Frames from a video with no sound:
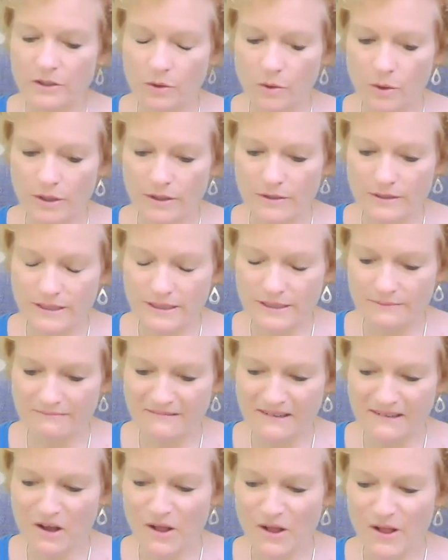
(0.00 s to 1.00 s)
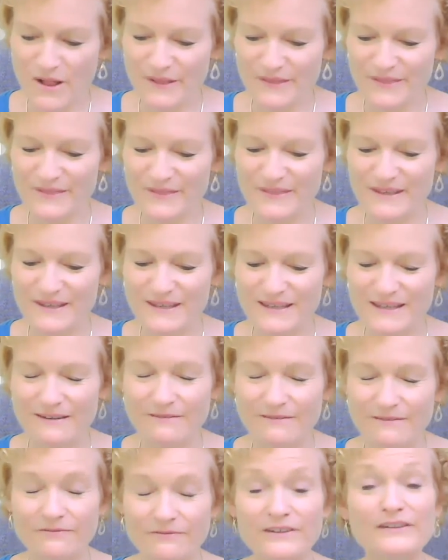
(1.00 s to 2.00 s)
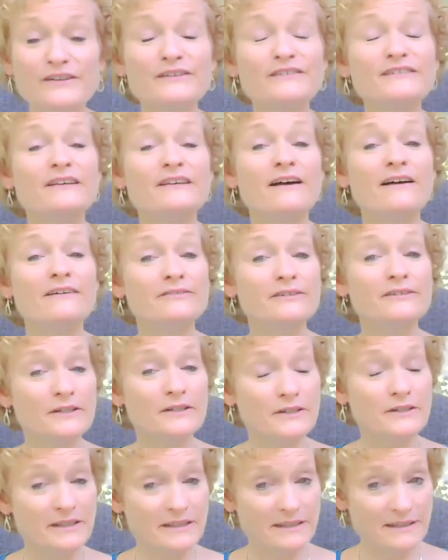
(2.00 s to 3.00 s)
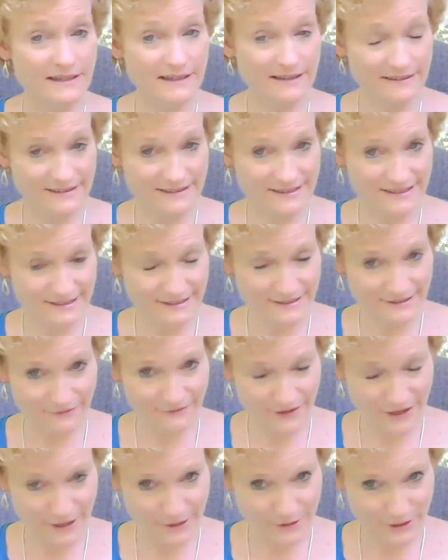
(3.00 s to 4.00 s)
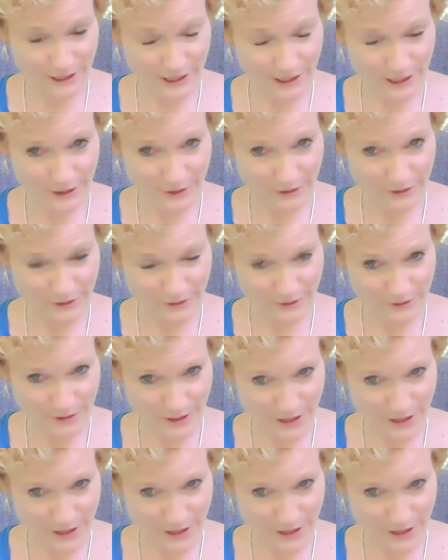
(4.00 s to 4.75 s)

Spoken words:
course called the Philosophical Analysis of Educational